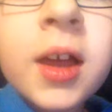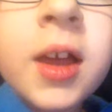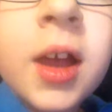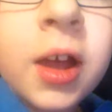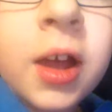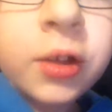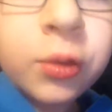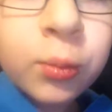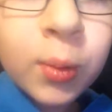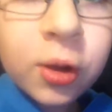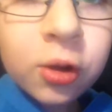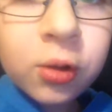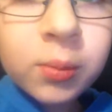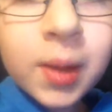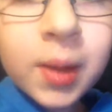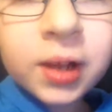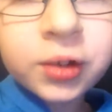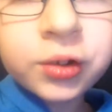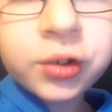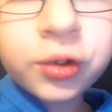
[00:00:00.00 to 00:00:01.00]
Hey guys,
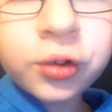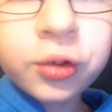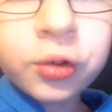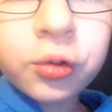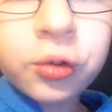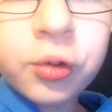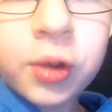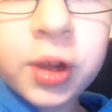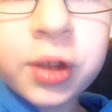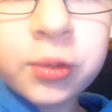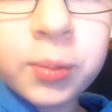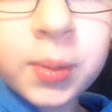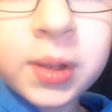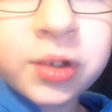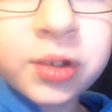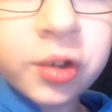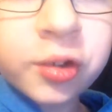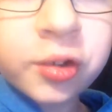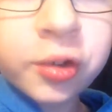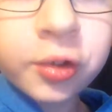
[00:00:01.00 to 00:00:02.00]
welcome back to Green
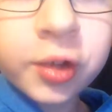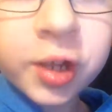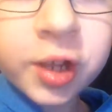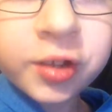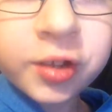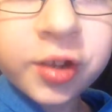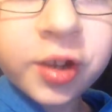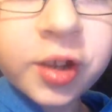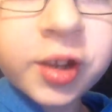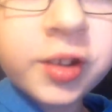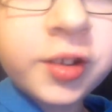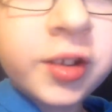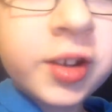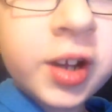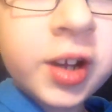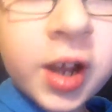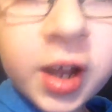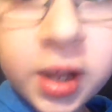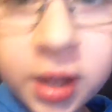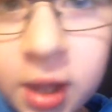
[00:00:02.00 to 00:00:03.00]
Spin Jitsu Ninja, and
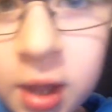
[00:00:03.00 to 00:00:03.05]
today